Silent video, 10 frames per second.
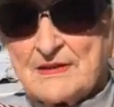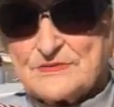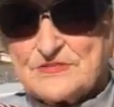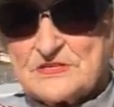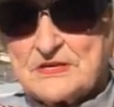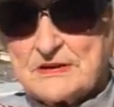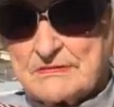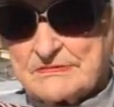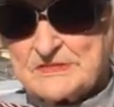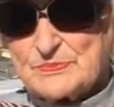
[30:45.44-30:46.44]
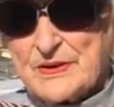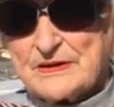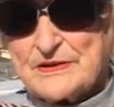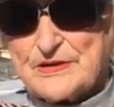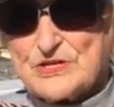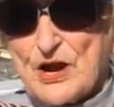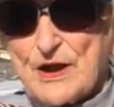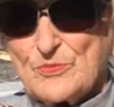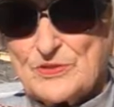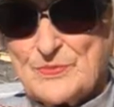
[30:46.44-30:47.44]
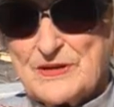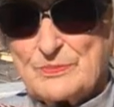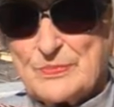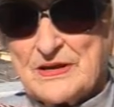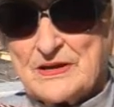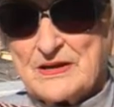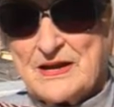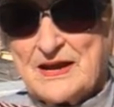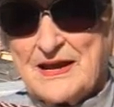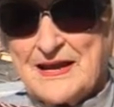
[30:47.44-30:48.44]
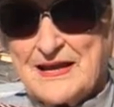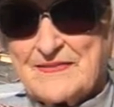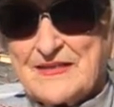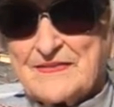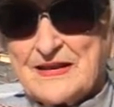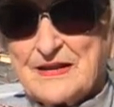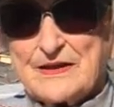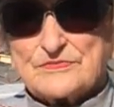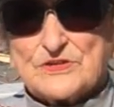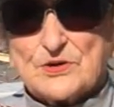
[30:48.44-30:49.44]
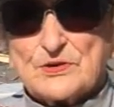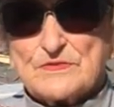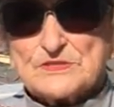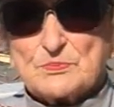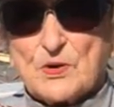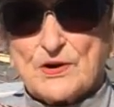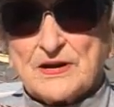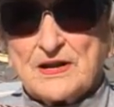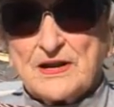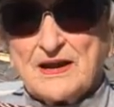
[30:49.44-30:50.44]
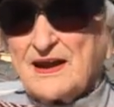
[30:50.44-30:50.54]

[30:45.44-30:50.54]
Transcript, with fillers: and spent a little time with me in bed, and then they left to go to this party,